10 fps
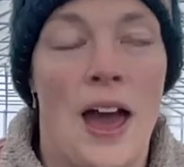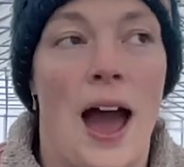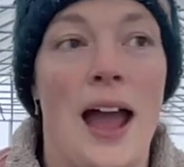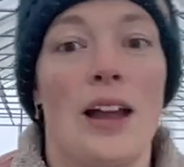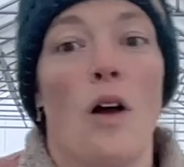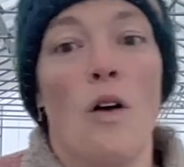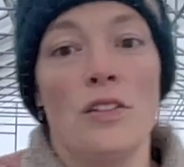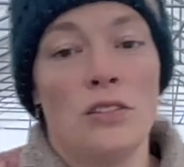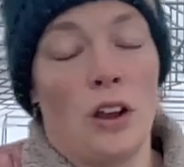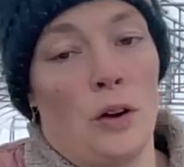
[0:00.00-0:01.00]
I
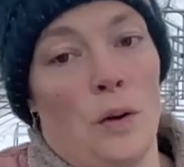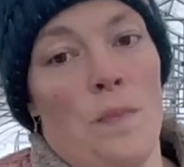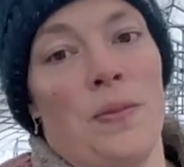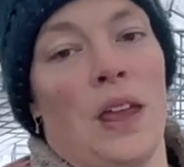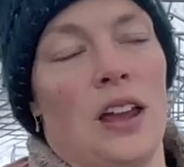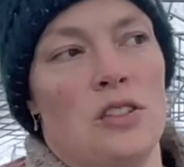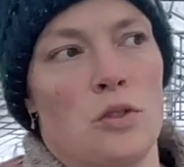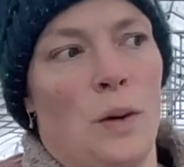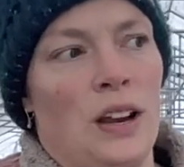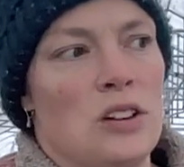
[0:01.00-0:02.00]
also, in
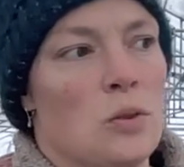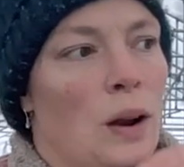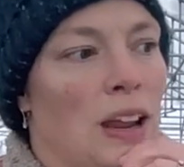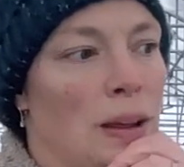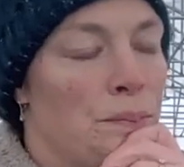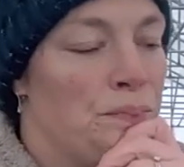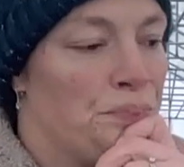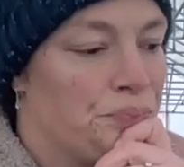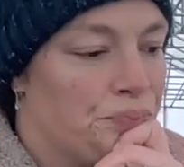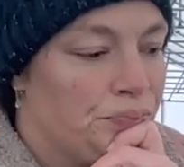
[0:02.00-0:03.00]

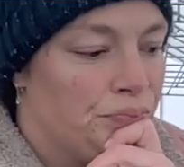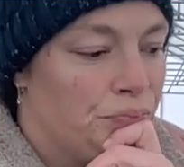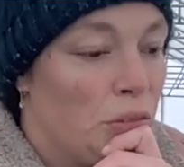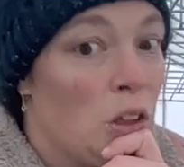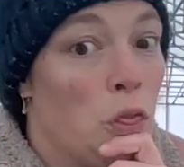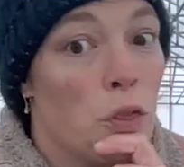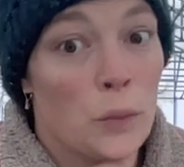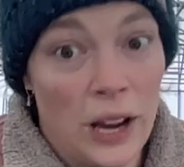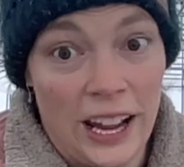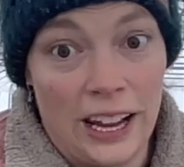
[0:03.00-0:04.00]

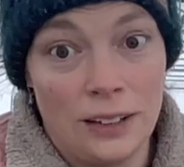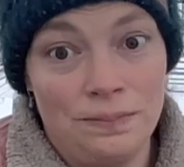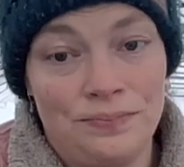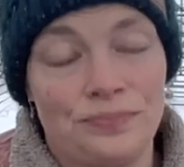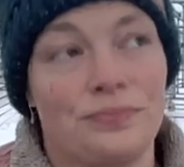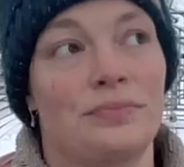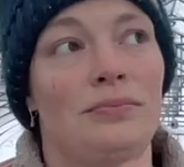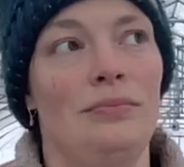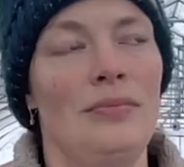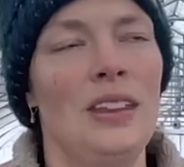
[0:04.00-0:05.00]
2023,
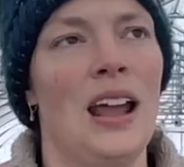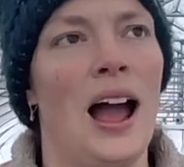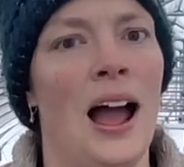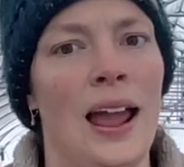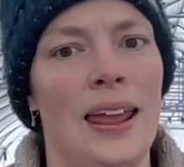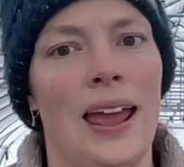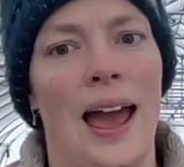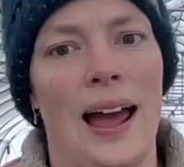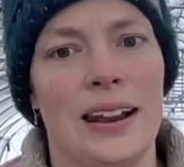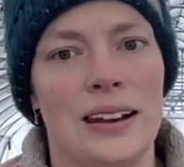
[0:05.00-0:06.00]
I
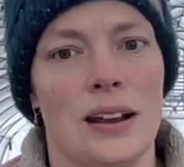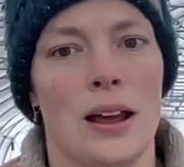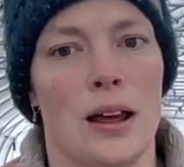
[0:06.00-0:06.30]
added